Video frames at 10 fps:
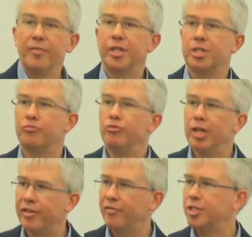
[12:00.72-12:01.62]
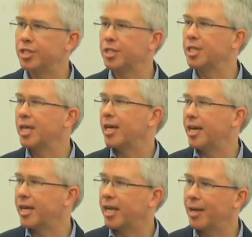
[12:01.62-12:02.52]
that is really efficient
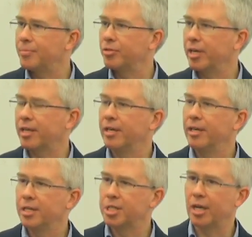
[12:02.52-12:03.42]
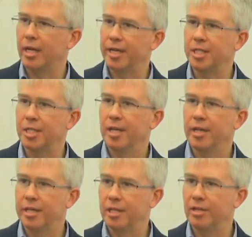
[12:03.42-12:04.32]
at capturing sunlight
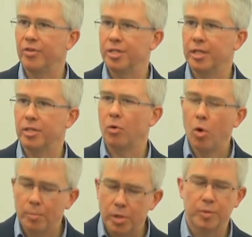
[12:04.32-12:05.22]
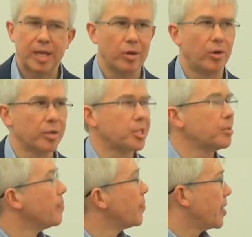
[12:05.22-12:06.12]
and converting it almost without
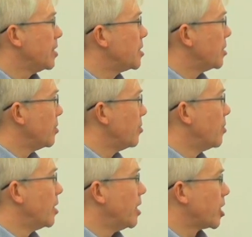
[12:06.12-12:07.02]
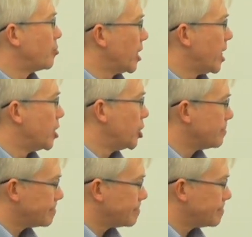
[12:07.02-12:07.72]
loss into electrical energy.